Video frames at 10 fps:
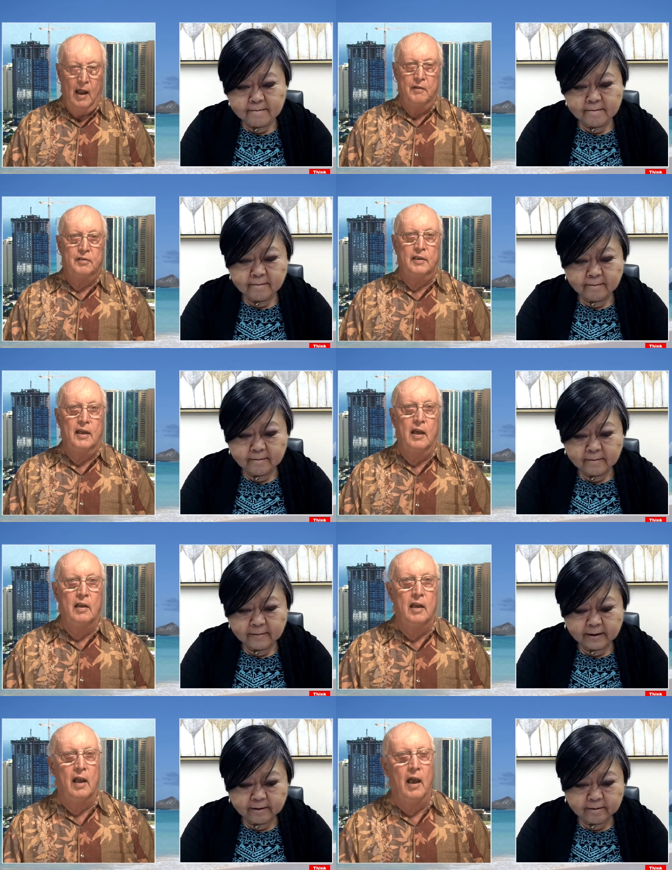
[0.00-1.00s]
Speaker 1: that I see in
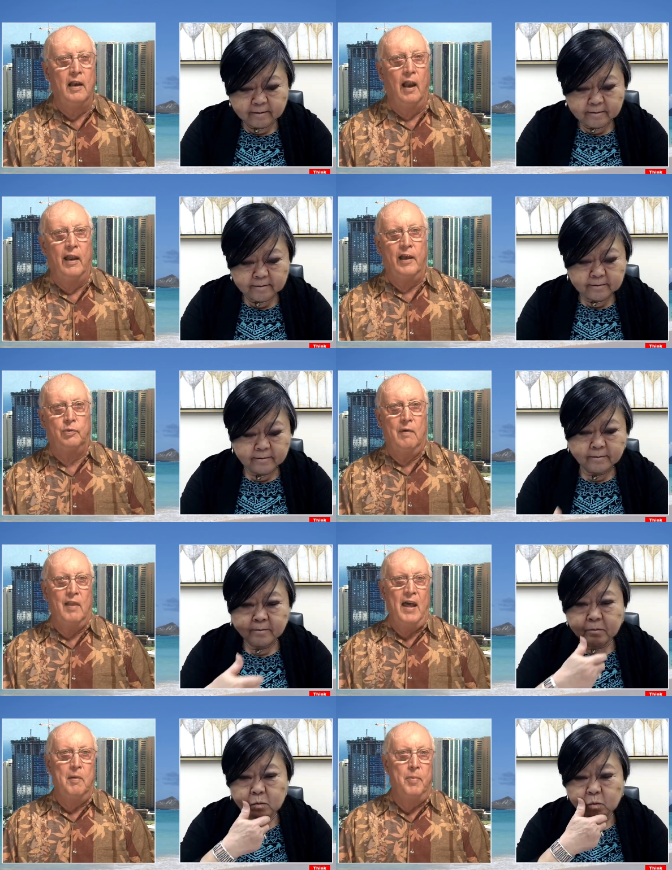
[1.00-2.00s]
the in the list, we have a
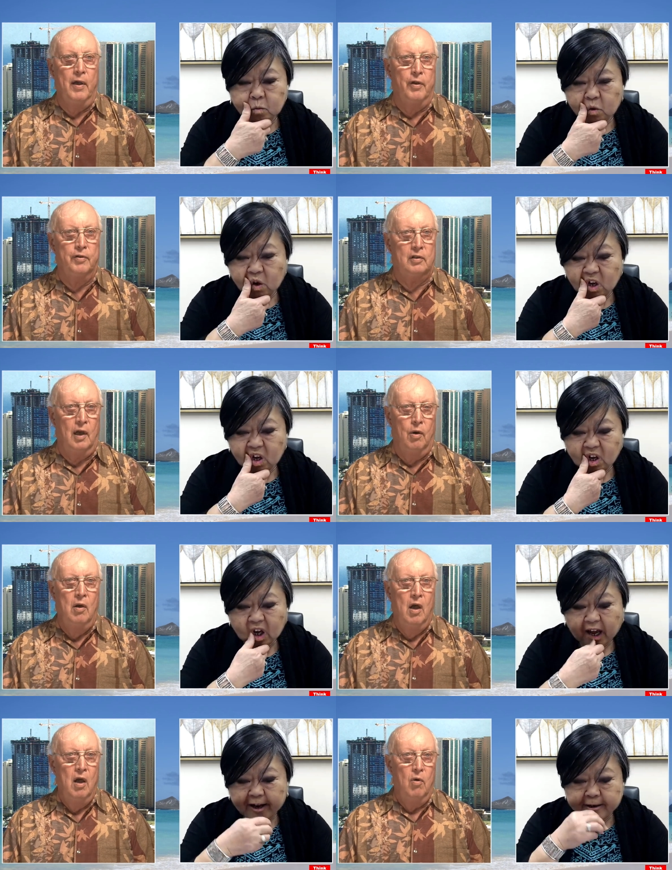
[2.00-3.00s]
lot of bills, so
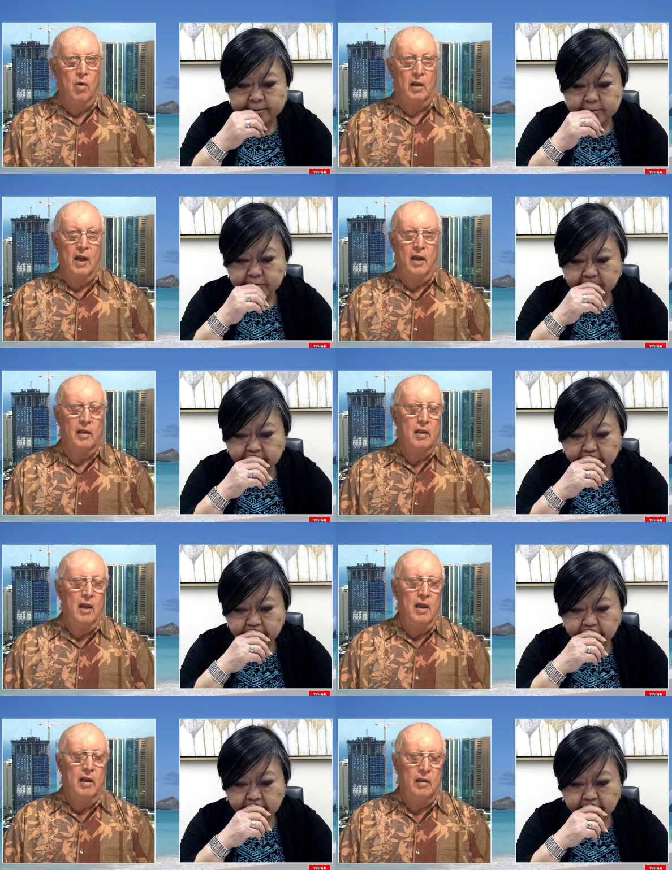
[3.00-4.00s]
we're gonna
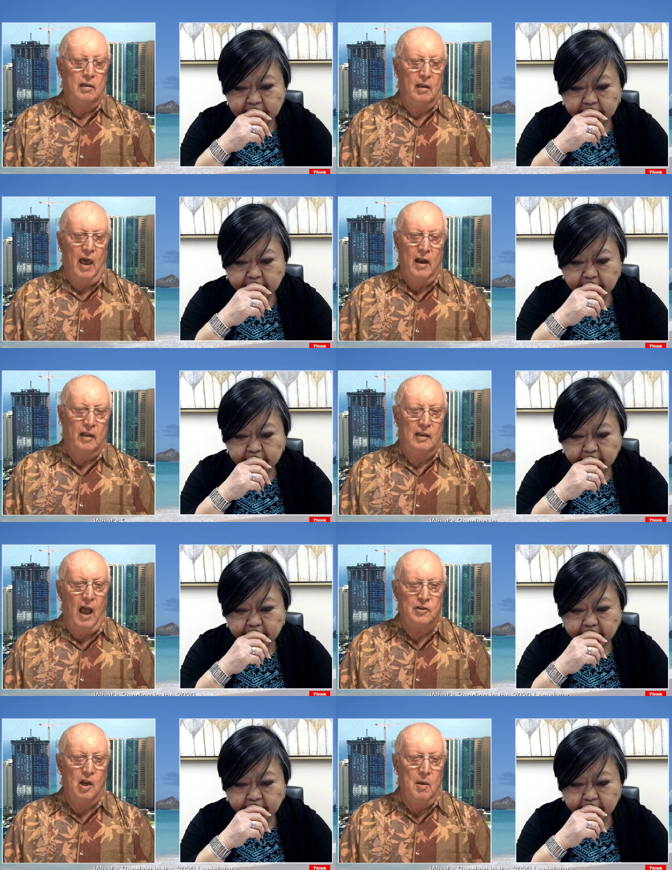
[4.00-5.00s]
kind of
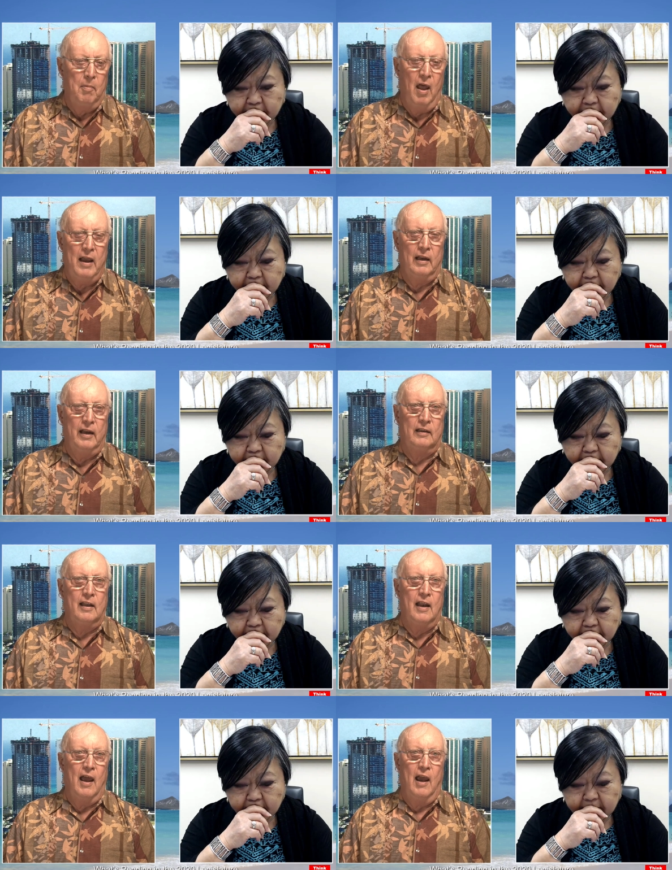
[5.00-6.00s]
touch on them lightly
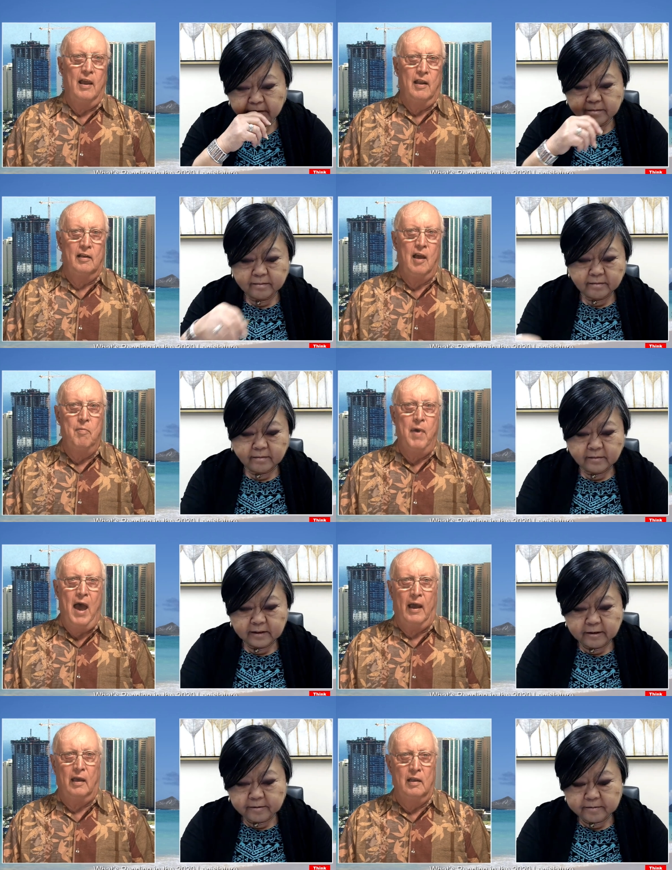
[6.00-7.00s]
today, and then come
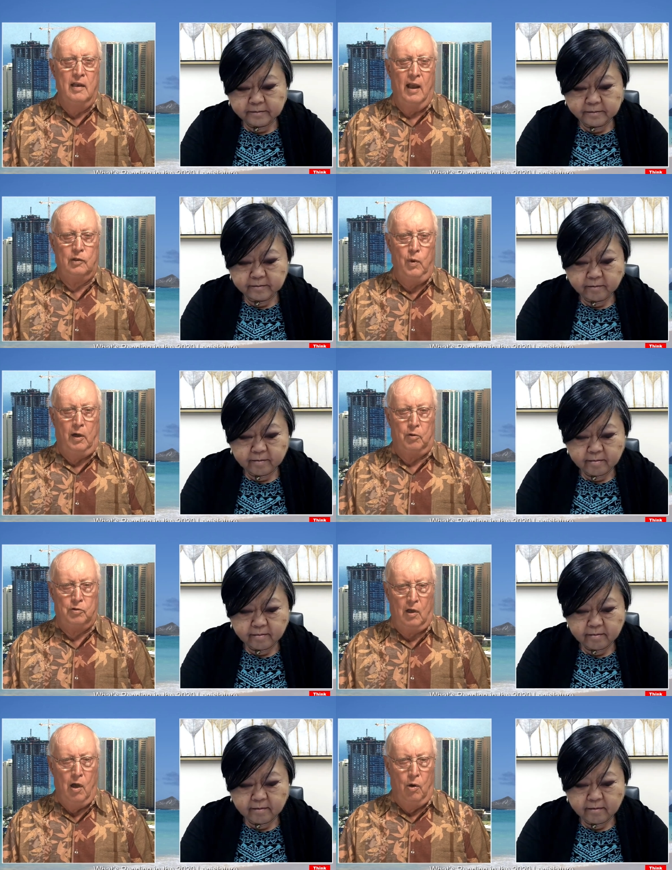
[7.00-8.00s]
back in the next week or
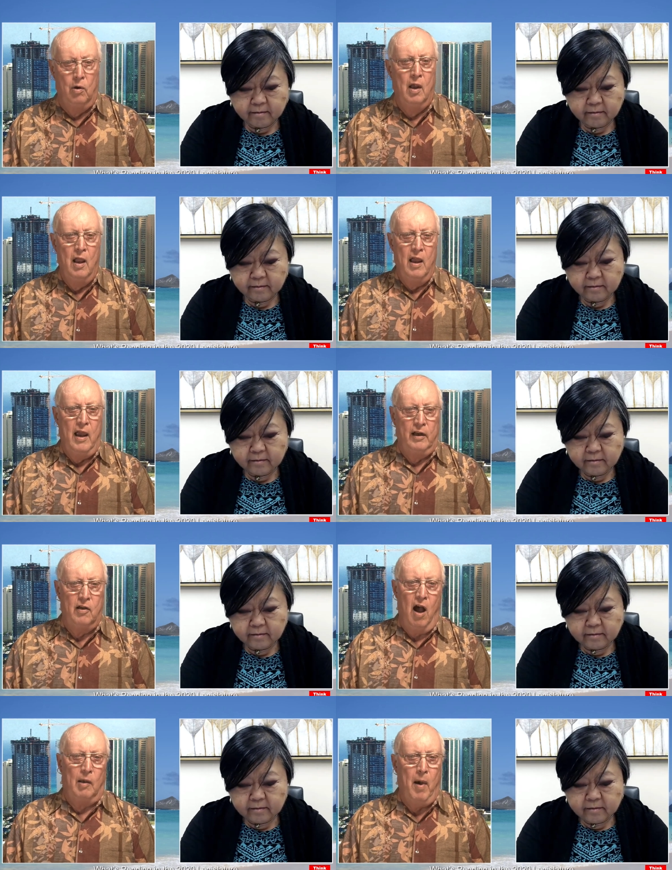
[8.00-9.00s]
so and
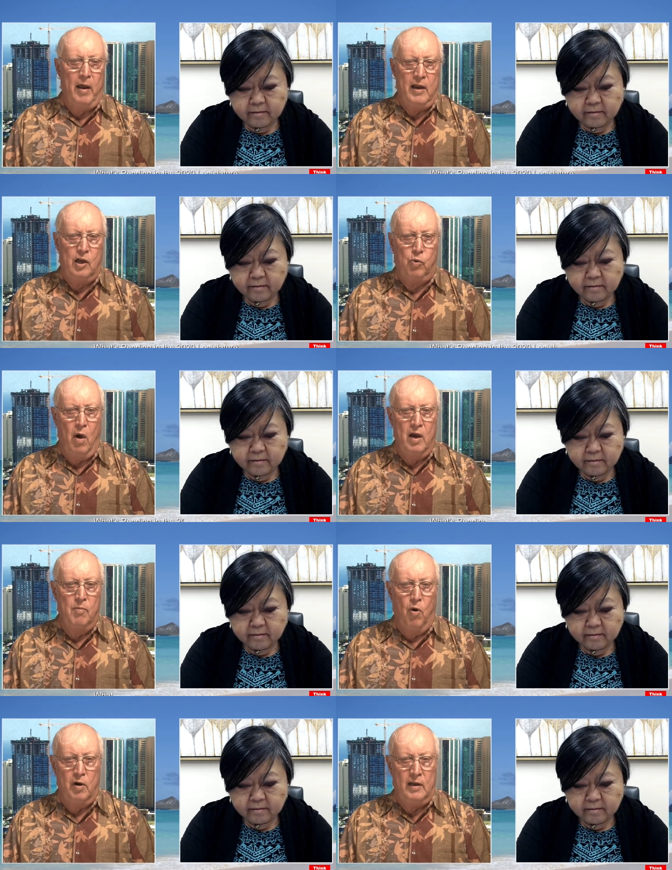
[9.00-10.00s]
talk about each one in
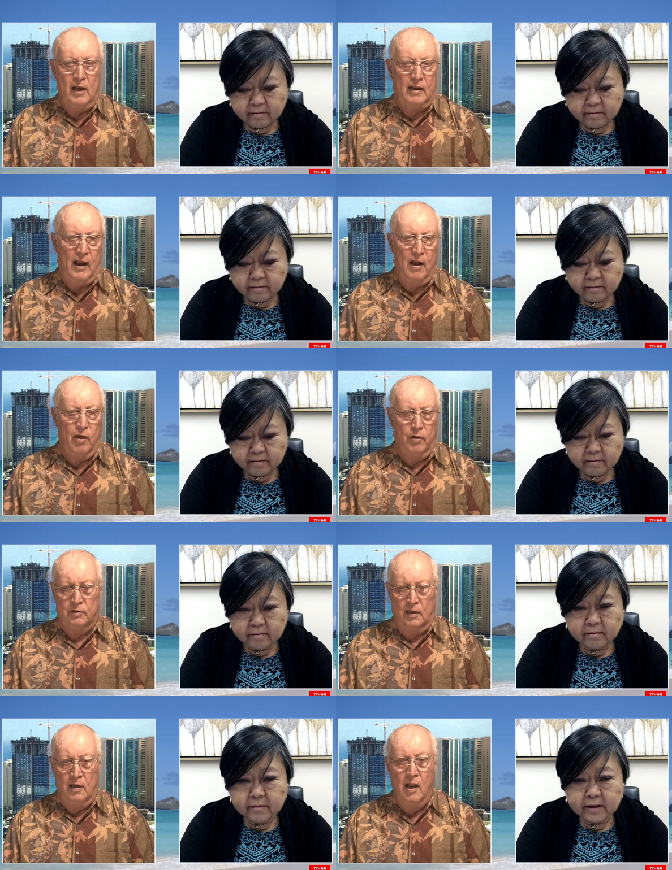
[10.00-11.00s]
more details
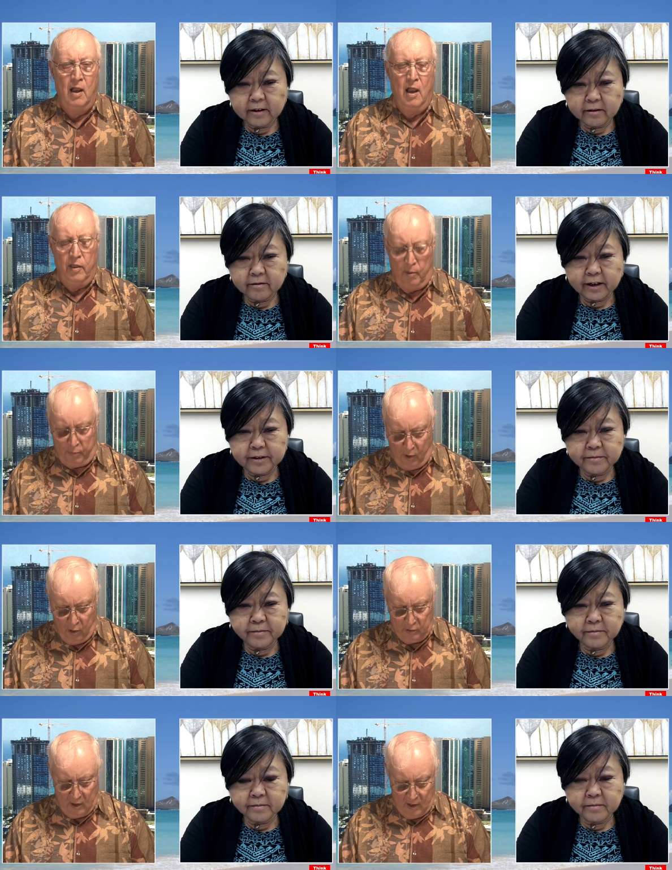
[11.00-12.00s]
and the right.
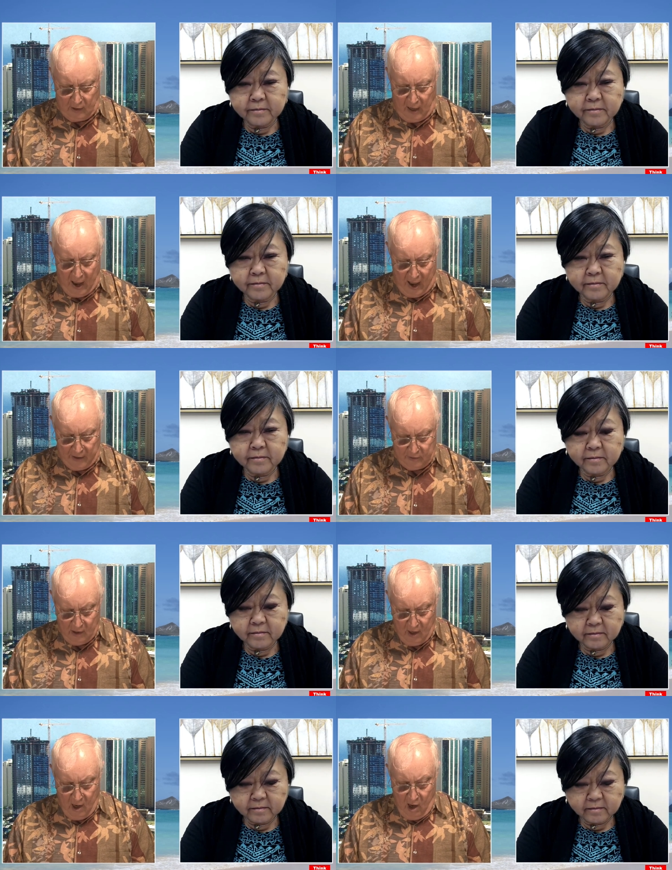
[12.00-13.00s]
pros and the cons.
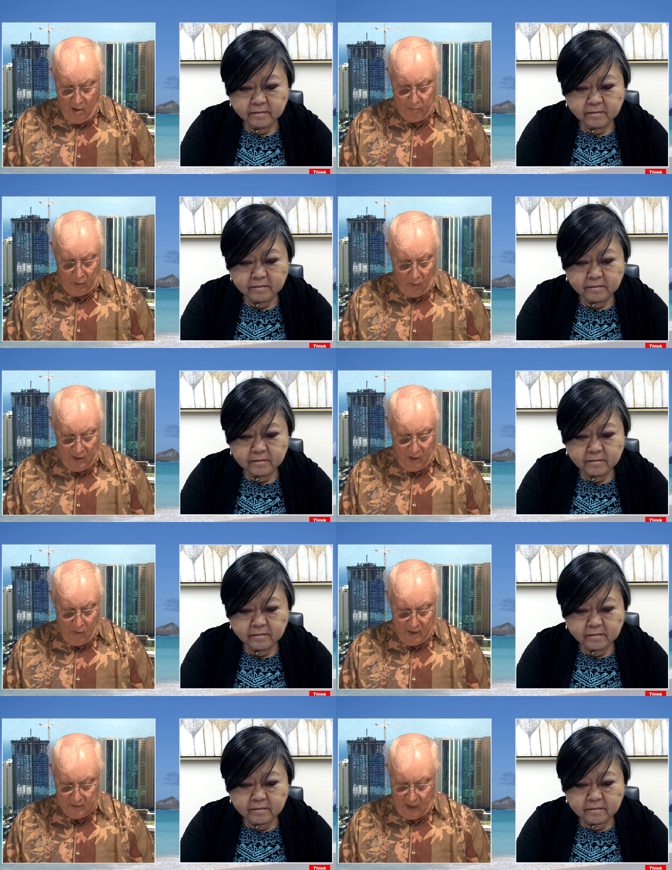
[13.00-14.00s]
But one of the
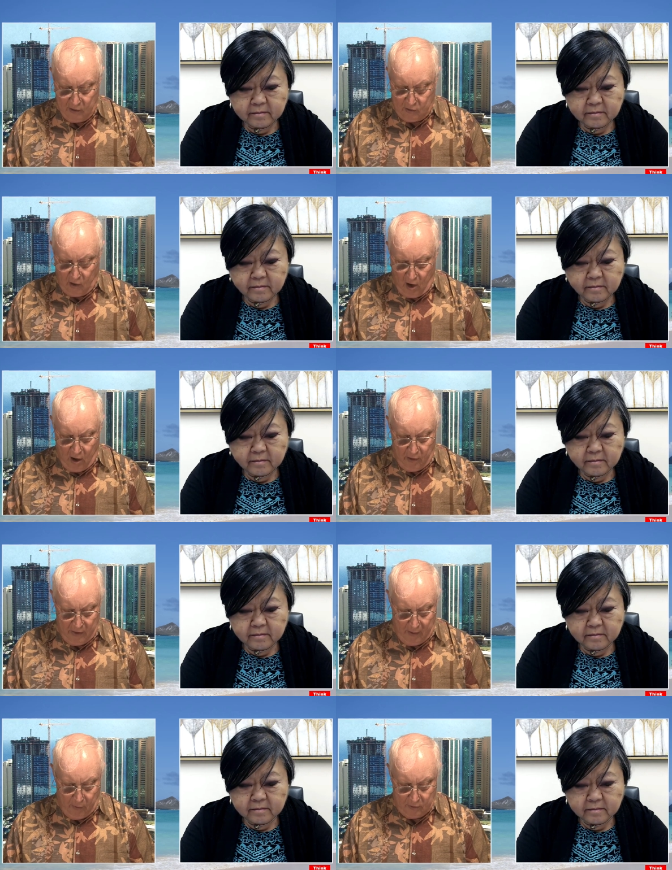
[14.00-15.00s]
ones I saw
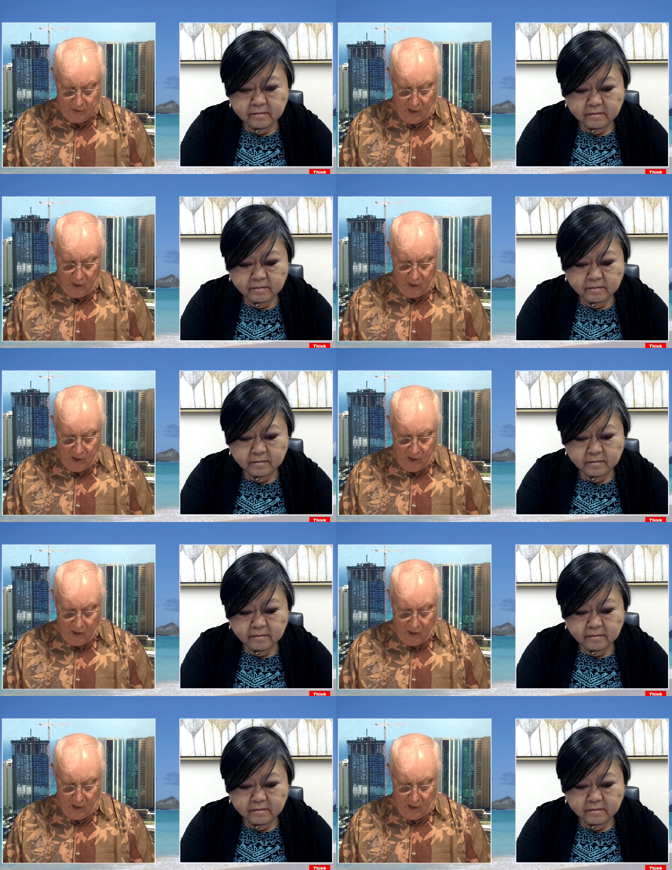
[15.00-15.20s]
that was